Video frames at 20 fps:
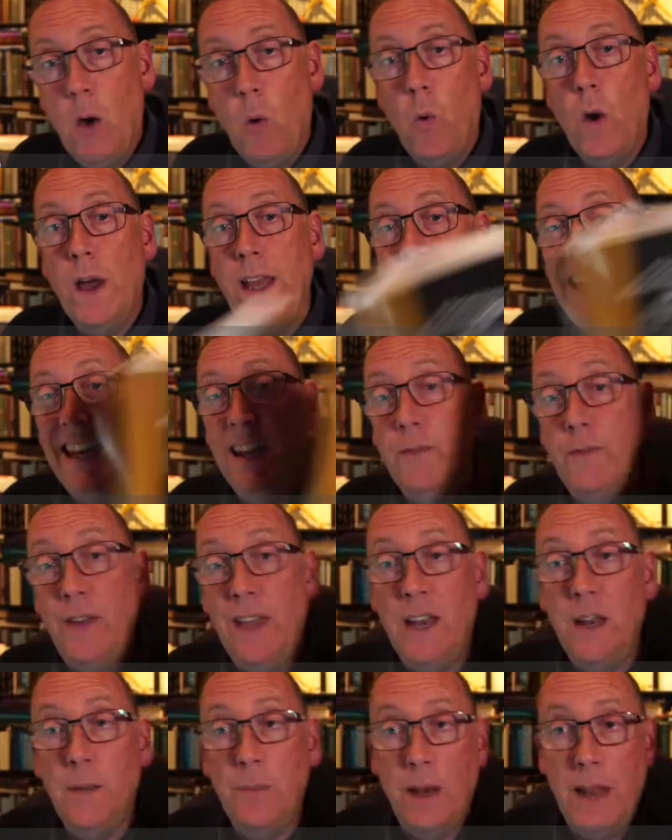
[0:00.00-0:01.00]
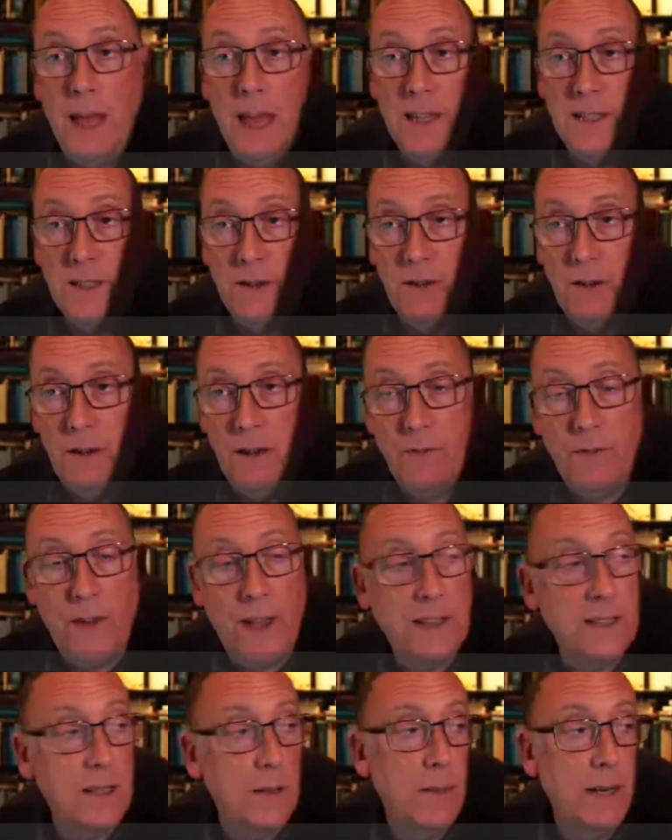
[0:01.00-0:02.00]
widely available as a, a
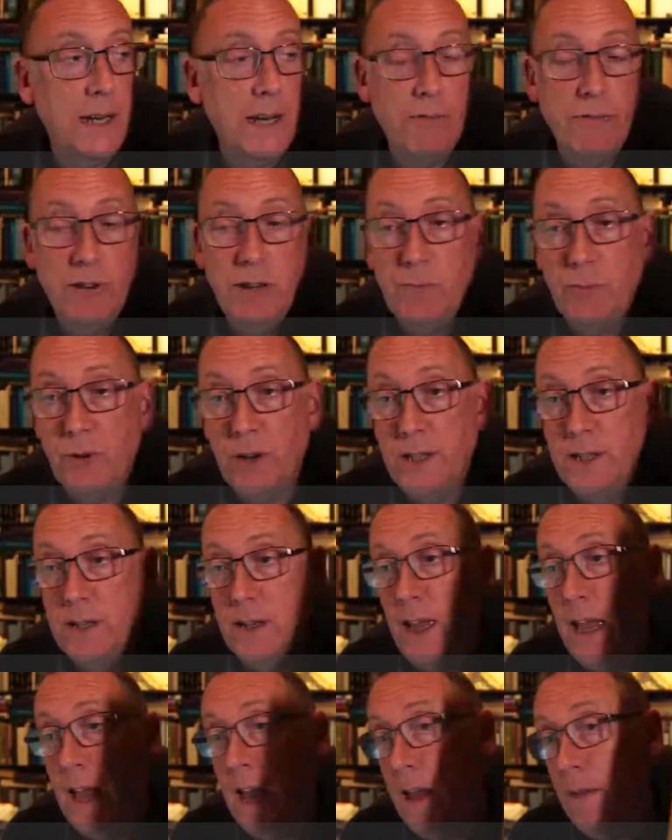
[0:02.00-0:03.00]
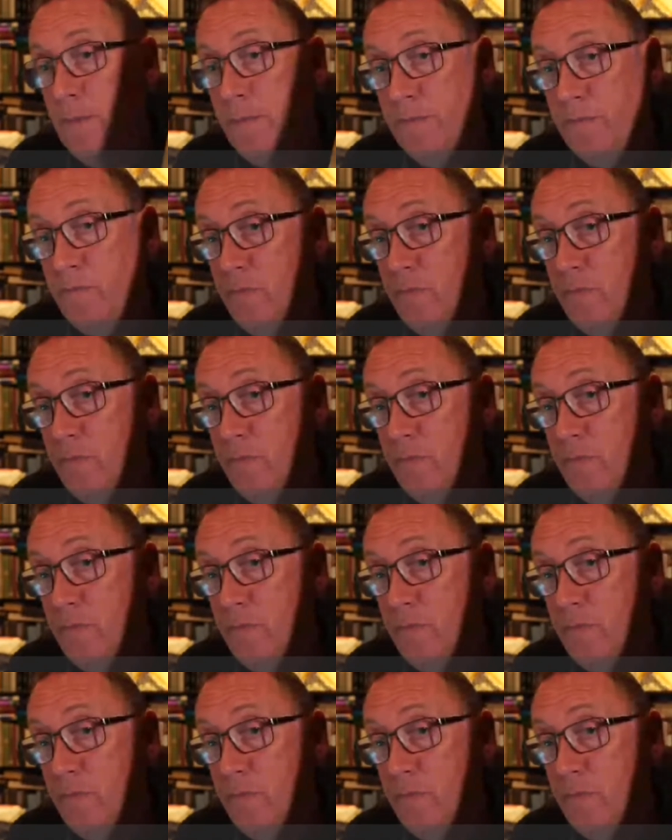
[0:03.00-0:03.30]
facsimile reprint. Um,